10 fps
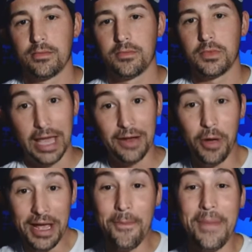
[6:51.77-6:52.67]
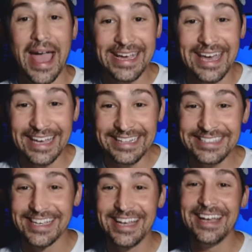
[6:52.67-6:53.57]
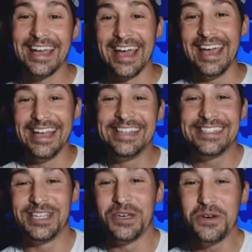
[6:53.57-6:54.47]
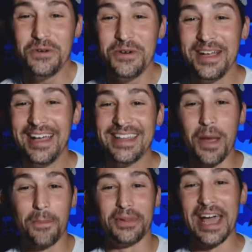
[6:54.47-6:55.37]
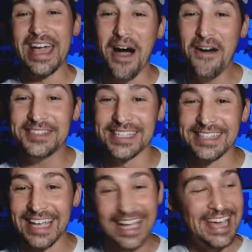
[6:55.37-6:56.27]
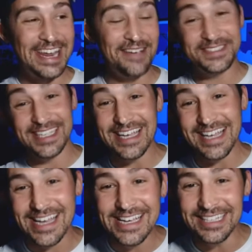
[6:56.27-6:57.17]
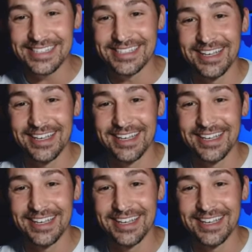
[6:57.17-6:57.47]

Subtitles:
Can we make it into the playoffs in the NFC East